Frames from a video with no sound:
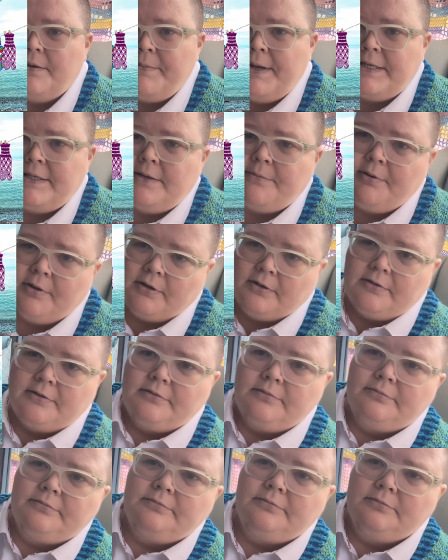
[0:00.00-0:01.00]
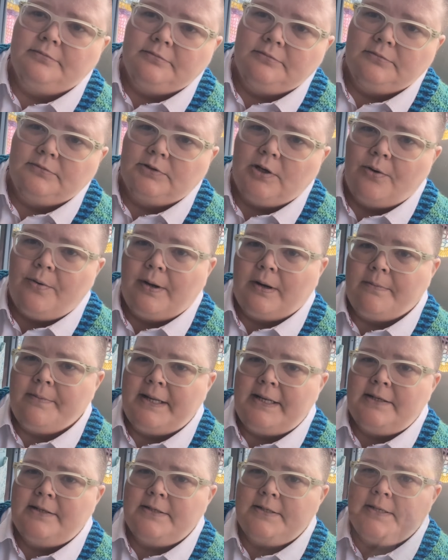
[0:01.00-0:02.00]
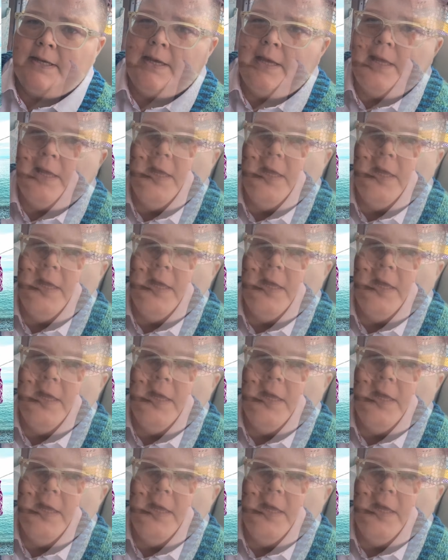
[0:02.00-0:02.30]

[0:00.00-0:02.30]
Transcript: amazing book, Saltwater Mittens.